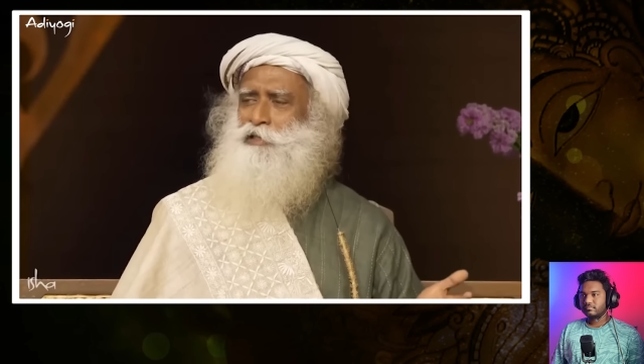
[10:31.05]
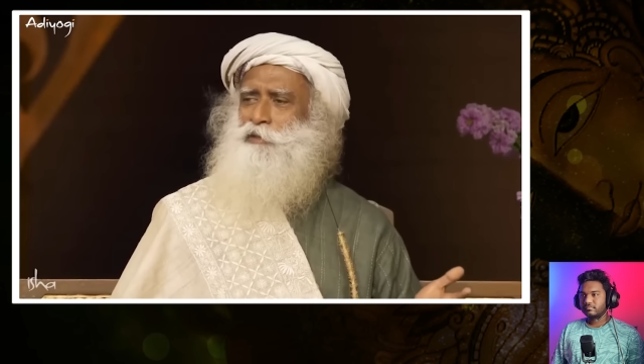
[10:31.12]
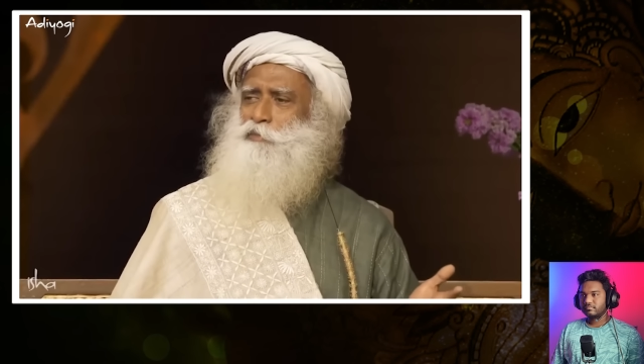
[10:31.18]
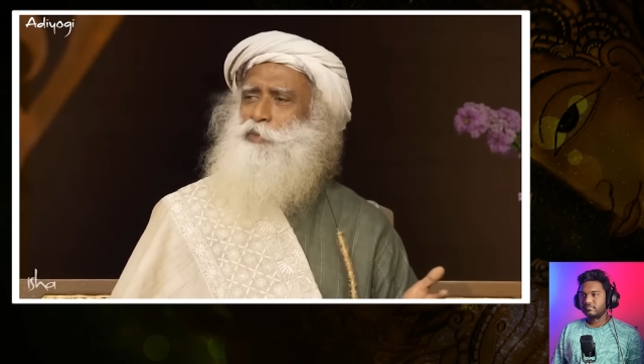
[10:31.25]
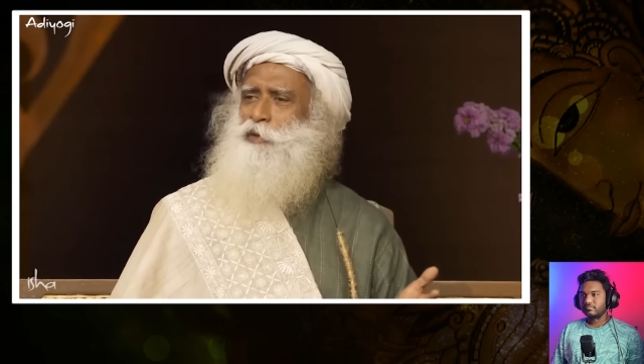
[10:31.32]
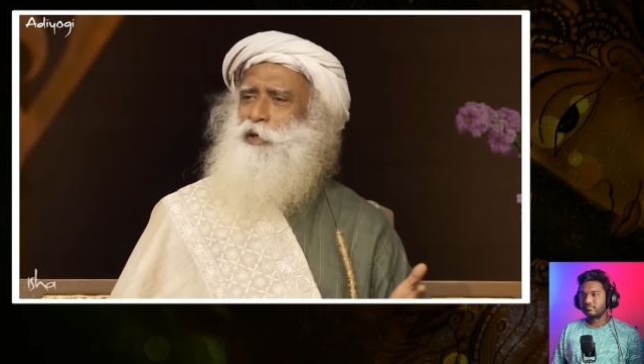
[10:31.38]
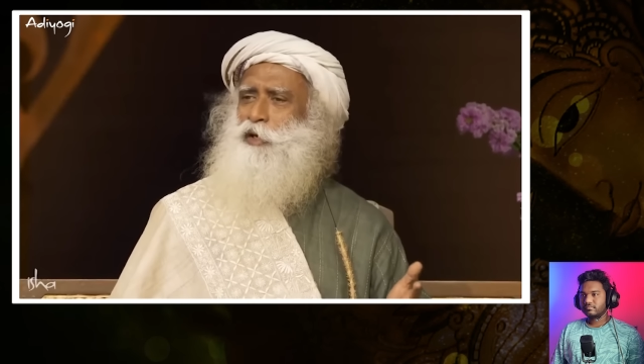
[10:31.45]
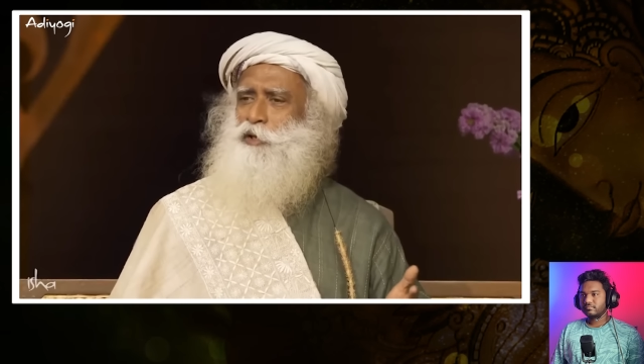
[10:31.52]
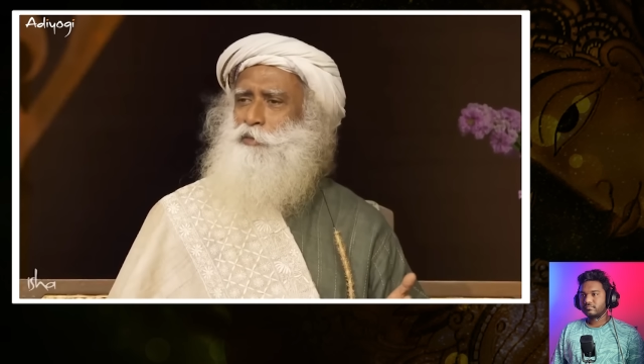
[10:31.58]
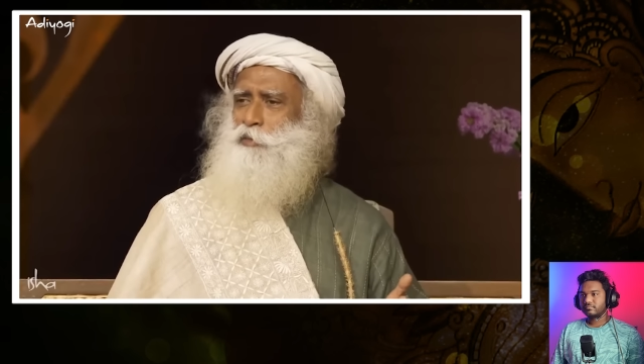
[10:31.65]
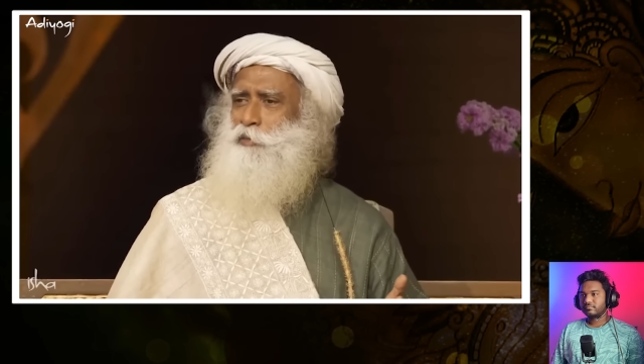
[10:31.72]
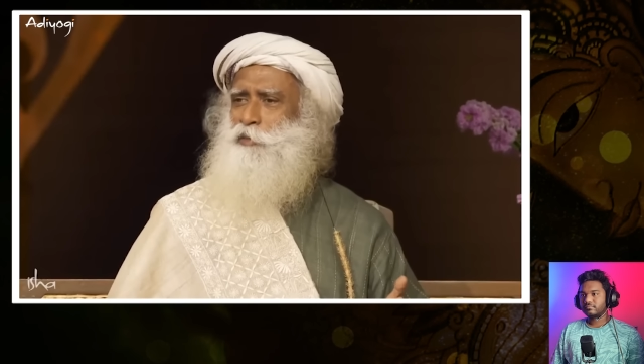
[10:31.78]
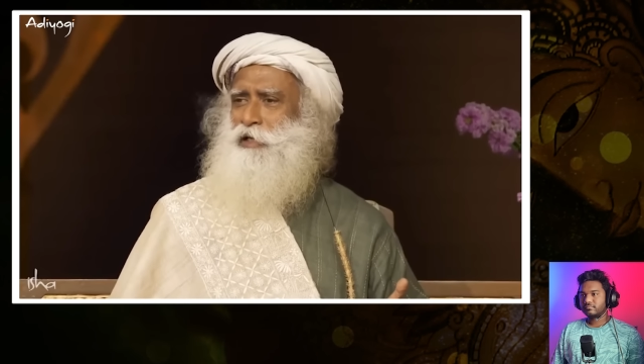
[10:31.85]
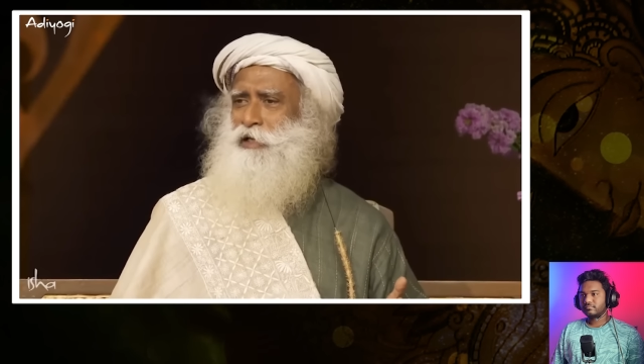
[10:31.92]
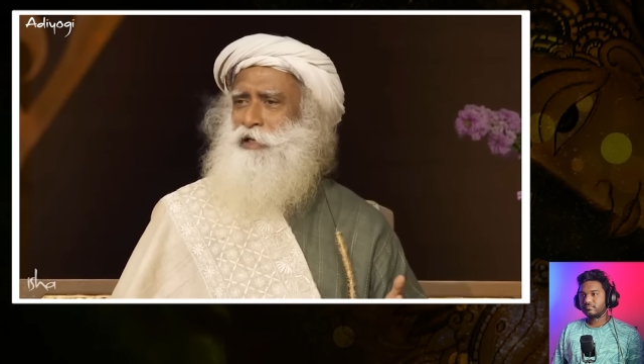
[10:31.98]
simple
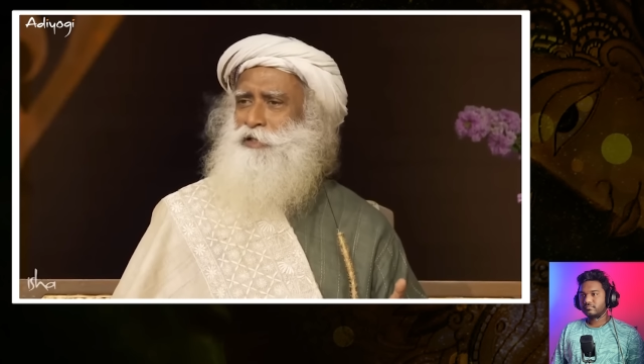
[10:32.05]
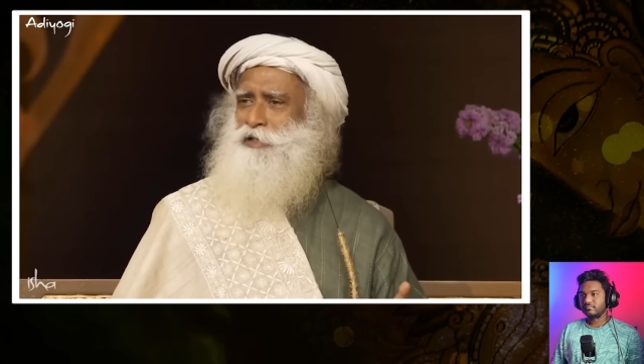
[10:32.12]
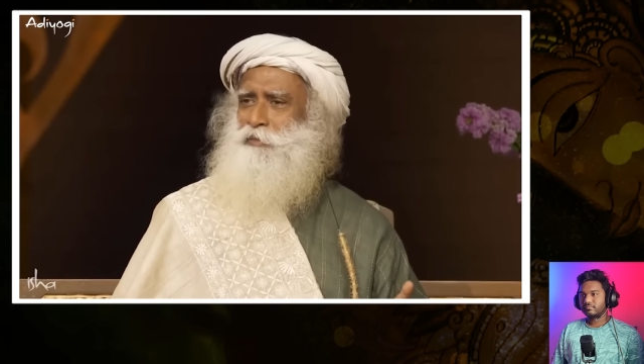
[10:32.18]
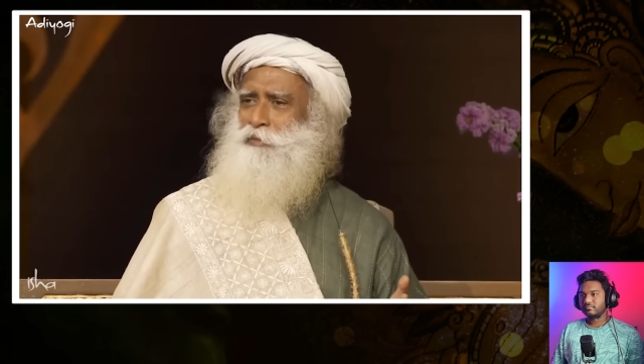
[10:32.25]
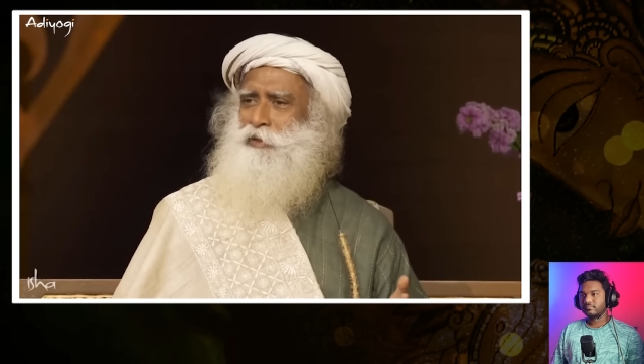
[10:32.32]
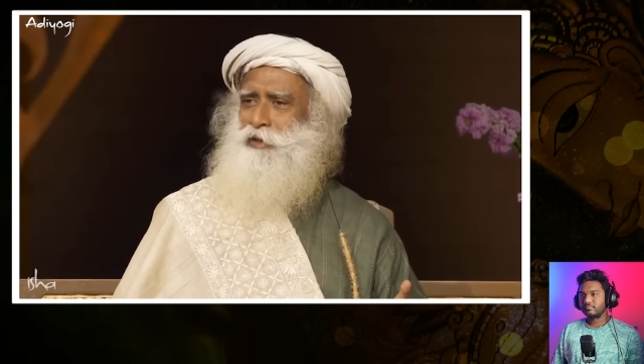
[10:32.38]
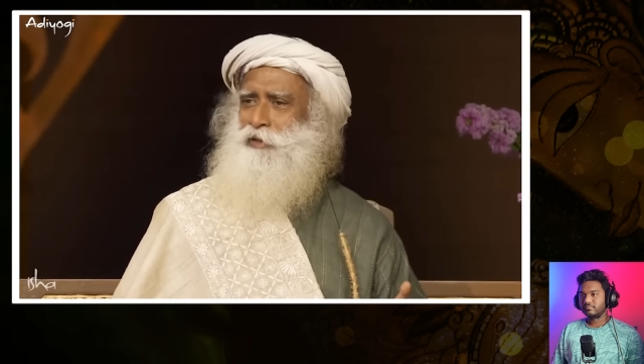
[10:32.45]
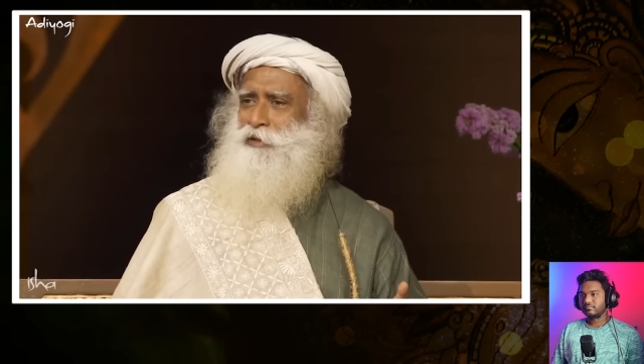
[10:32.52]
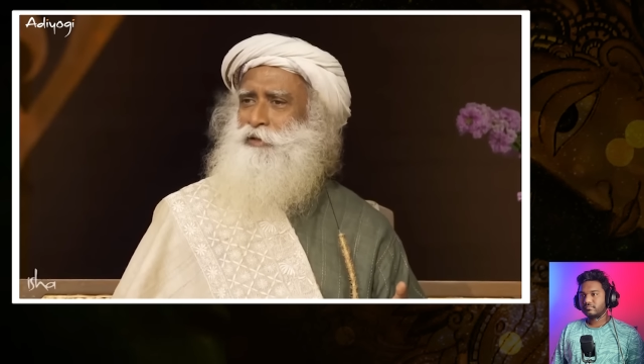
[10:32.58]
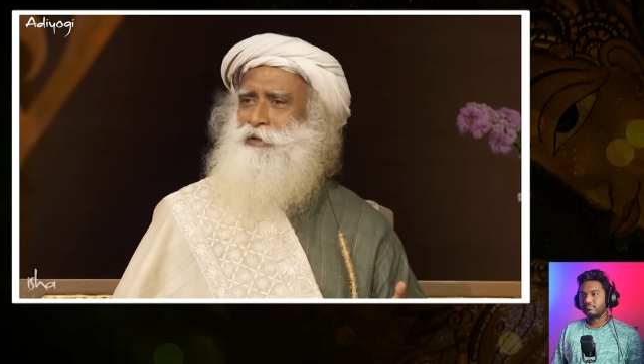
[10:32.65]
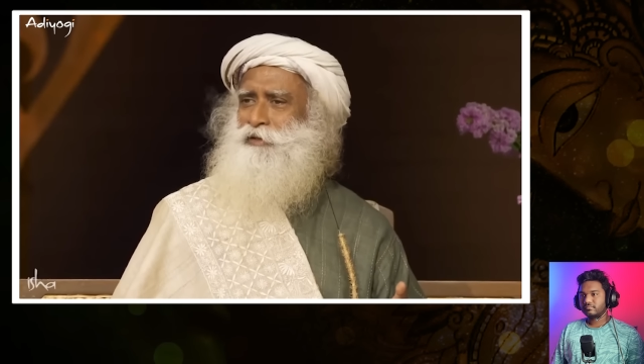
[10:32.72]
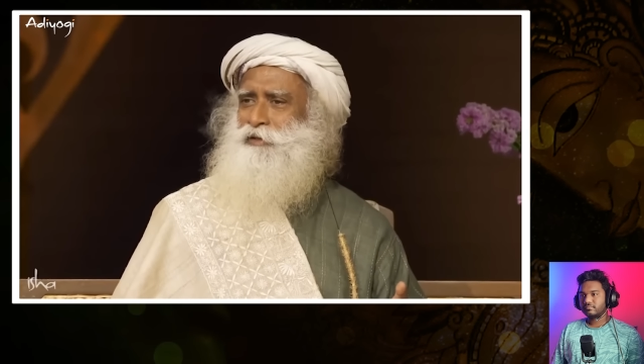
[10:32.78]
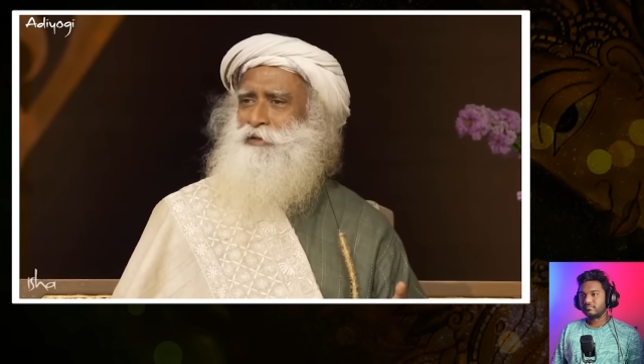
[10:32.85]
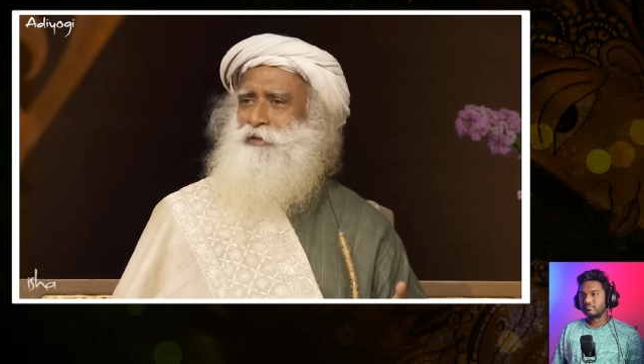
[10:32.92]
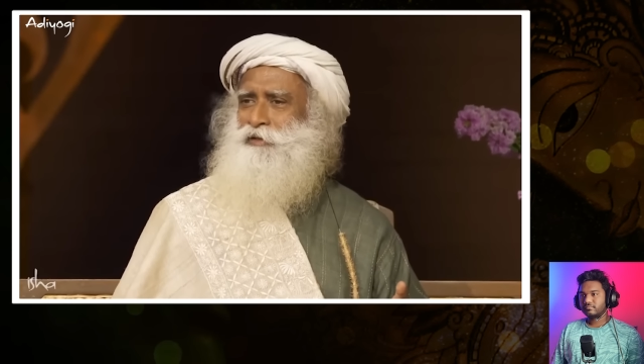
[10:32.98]
automobile or something.
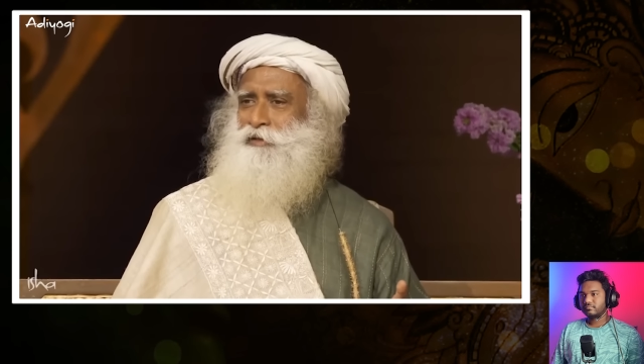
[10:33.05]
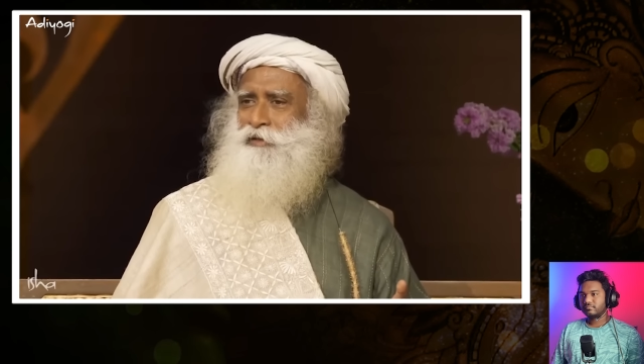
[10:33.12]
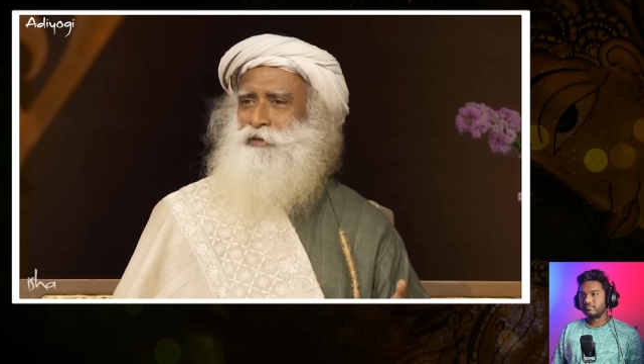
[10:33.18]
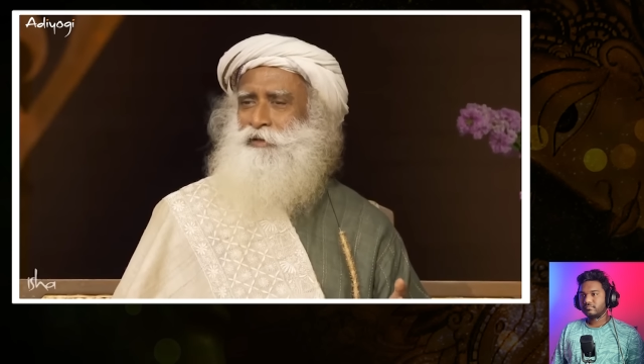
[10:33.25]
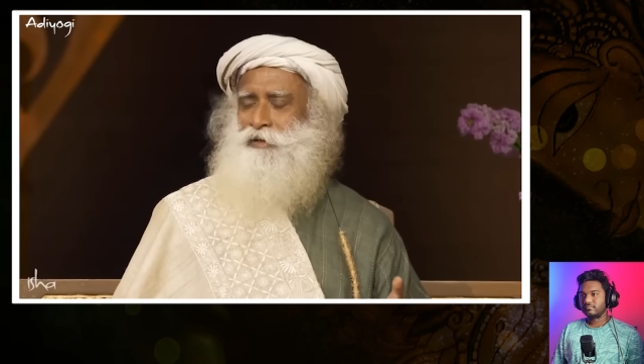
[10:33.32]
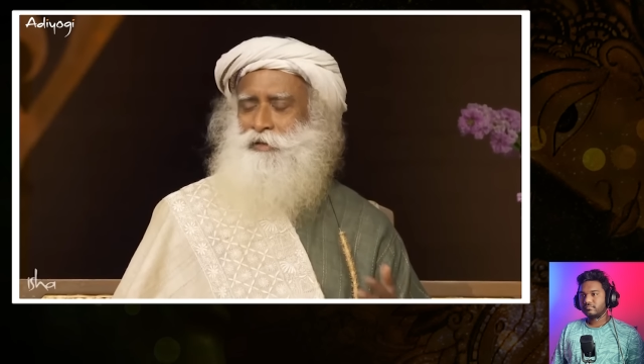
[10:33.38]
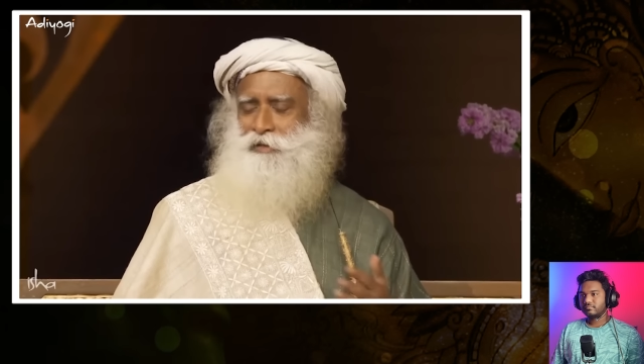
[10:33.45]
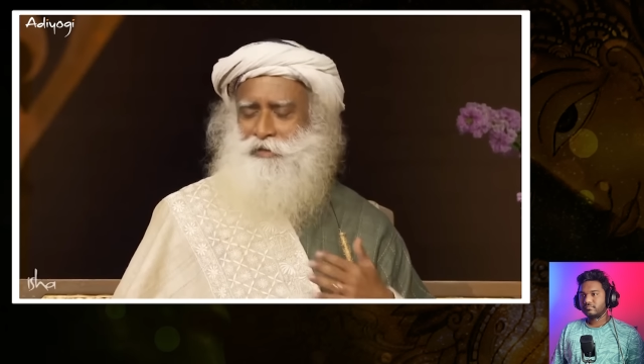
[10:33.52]
It's